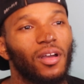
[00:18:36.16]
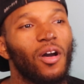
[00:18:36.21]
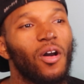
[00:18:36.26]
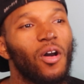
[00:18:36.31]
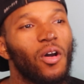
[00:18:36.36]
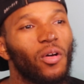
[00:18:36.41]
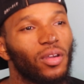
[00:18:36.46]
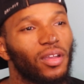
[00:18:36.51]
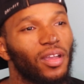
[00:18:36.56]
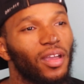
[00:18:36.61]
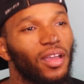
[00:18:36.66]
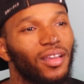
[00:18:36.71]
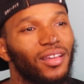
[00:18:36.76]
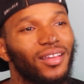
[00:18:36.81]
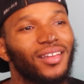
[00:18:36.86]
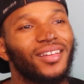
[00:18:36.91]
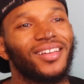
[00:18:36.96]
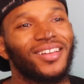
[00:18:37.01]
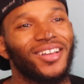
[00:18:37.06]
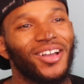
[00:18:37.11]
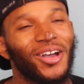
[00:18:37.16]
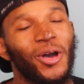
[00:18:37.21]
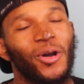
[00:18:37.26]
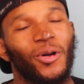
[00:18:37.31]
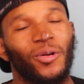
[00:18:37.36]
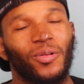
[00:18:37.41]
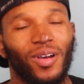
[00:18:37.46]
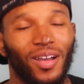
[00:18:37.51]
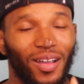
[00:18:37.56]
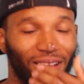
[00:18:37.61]
Oh, okay.
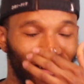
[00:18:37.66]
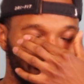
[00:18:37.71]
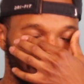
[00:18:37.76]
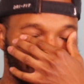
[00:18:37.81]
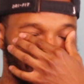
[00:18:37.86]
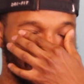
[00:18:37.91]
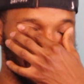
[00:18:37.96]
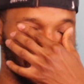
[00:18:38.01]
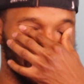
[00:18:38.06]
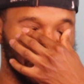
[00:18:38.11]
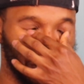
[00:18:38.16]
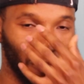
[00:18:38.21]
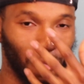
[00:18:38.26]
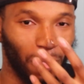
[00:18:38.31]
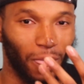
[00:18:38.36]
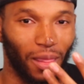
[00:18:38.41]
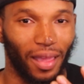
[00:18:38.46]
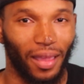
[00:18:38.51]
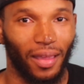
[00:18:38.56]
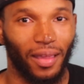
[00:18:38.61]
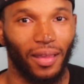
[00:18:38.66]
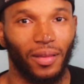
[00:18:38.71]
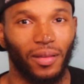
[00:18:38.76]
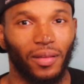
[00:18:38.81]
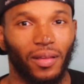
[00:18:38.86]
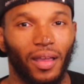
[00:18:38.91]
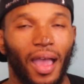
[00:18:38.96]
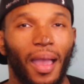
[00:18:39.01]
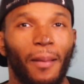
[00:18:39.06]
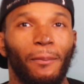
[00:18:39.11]
Oh,
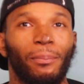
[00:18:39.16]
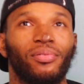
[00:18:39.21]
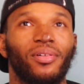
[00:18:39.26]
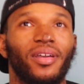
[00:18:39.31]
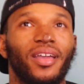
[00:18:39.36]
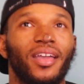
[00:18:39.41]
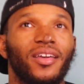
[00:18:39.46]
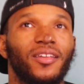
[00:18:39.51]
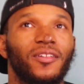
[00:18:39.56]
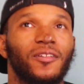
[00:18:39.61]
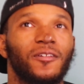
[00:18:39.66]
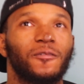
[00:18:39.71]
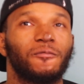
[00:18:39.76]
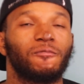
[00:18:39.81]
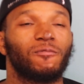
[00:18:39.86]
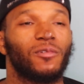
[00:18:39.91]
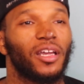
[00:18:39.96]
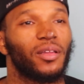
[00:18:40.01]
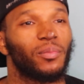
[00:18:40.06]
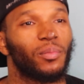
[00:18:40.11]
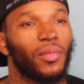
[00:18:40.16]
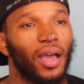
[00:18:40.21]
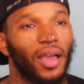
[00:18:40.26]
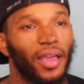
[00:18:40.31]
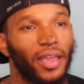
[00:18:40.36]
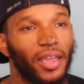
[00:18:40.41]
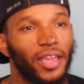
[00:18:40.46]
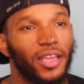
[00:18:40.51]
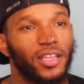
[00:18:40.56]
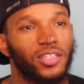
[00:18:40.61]
I plan, like,
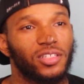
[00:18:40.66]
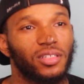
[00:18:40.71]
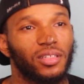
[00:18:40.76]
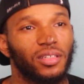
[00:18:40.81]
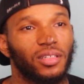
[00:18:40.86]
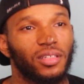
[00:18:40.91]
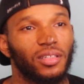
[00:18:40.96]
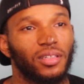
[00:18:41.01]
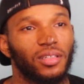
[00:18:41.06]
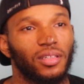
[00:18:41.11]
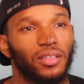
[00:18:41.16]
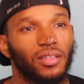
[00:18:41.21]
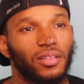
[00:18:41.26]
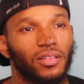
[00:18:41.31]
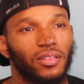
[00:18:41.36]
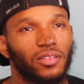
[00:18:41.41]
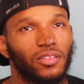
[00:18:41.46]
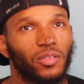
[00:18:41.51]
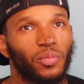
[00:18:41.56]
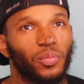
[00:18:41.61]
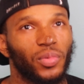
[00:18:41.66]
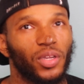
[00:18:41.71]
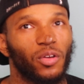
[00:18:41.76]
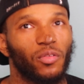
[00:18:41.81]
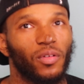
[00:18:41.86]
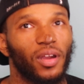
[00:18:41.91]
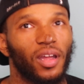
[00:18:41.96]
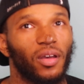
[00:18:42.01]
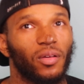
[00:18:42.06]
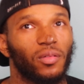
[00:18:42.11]
my age to be
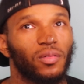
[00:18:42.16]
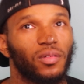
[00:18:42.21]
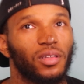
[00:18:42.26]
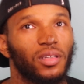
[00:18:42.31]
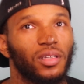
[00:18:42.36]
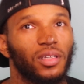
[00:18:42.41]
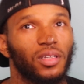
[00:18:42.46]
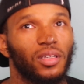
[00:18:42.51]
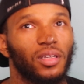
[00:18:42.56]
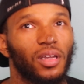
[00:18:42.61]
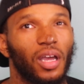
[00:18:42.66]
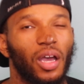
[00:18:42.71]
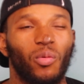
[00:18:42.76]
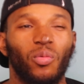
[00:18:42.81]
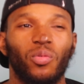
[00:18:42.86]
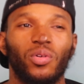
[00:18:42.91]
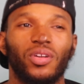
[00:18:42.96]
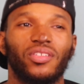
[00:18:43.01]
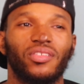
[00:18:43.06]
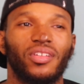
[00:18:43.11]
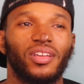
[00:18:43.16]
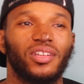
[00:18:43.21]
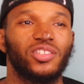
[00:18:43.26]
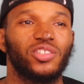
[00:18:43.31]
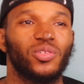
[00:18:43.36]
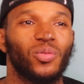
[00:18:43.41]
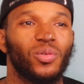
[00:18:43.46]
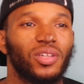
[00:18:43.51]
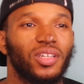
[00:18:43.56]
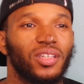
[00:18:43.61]
around, I would say
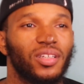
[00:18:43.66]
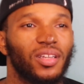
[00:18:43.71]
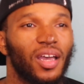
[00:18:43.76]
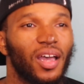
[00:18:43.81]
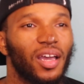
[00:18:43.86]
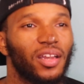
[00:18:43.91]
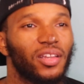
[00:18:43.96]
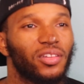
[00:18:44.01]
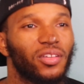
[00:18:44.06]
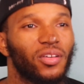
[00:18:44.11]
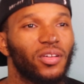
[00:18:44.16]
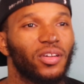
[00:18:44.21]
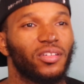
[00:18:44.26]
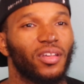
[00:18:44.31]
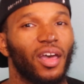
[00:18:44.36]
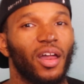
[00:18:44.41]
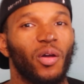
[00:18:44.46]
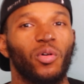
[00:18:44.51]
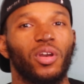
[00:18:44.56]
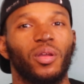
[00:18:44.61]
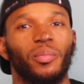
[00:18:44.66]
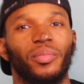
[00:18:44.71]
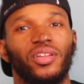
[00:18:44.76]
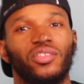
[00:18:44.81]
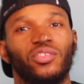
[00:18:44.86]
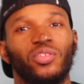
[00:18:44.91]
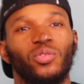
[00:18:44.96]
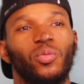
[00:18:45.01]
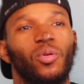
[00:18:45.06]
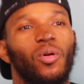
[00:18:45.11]
29 to 30, because I don't want to be
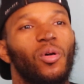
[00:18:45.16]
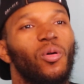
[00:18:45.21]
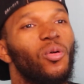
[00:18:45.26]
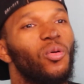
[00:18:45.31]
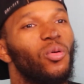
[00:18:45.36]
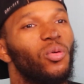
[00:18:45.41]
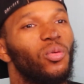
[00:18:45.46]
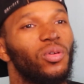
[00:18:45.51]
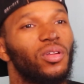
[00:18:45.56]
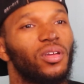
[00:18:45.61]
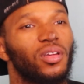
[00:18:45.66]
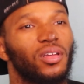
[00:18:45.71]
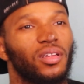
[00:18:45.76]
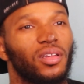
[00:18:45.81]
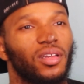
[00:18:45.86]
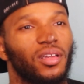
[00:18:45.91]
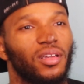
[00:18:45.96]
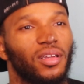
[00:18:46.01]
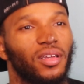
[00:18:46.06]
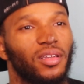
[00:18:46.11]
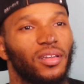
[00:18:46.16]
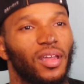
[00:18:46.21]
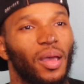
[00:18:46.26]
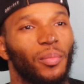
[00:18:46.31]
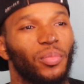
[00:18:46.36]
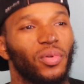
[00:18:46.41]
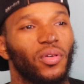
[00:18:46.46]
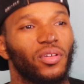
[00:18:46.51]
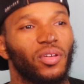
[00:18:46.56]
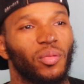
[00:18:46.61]
too old and
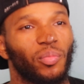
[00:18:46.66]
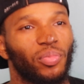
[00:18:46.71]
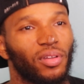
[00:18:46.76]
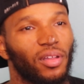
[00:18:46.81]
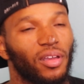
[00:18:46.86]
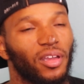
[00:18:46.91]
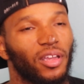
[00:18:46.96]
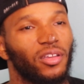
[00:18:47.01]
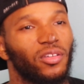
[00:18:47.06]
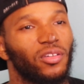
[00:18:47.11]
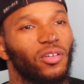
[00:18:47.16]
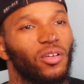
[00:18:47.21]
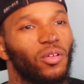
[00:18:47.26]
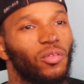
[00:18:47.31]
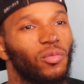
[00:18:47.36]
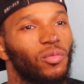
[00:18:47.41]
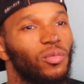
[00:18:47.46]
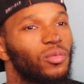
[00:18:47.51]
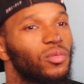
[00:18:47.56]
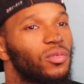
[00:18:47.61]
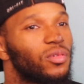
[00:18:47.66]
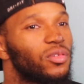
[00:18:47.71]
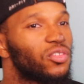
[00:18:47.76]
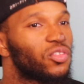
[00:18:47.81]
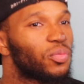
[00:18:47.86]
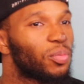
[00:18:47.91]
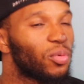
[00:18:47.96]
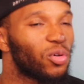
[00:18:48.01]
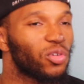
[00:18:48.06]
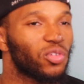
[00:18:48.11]
not be able to play, you know,
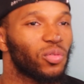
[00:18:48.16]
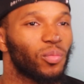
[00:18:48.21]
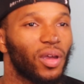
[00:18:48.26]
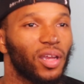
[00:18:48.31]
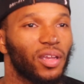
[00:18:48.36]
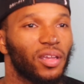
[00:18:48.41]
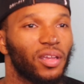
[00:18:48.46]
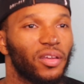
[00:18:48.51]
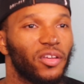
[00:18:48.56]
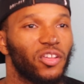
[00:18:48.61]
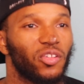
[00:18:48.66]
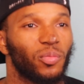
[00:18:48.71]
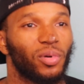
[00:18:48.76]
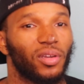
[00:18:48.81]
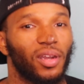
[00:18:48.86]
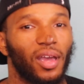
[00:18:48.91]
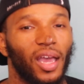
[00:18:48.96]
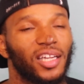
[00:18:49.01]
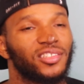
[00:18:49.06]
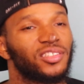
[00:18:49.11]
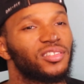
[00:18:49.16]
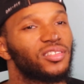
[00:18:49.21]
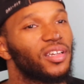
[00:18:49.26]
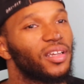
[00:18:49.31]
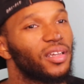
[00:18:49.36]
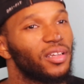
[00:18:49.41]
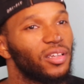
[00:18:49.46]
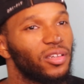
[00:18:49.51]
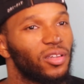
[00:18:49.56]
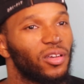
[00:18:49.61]
sports with my kids. But I
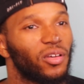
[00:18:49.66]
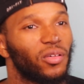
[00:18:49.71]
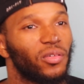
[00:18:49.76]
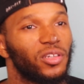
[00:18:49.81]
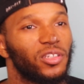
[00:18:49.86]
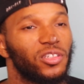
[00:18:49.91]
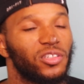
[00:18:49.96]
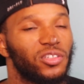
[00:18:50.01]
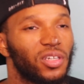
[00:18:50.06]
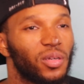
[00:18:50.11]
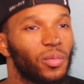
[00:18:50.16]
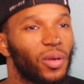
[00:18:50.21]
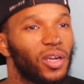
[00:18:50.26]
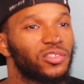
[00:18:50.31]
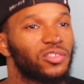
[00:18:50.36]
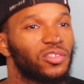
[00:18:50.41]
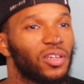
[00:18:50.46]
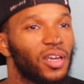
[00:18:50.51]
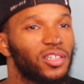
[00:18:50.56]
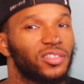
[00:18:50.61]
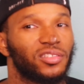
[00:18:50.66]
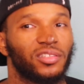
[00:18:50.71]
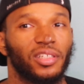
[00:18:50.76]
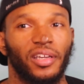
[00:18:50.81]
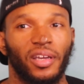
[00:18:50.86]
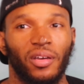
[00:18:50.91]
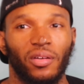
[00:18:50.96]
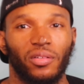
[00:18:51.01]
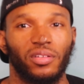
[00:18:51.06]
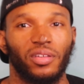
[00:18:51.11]
stay, you know, in the gym. I try to
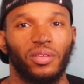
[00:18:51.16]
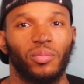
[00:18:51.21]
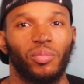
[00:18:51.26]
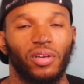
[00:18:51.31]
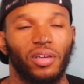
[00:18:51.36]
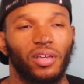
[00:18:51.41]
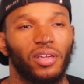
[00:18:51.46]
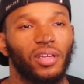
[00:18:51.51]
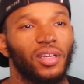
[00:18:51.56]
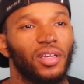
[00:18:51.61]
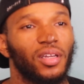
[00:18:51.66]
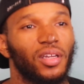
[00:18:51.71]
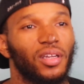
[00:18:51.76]
stay healthy, but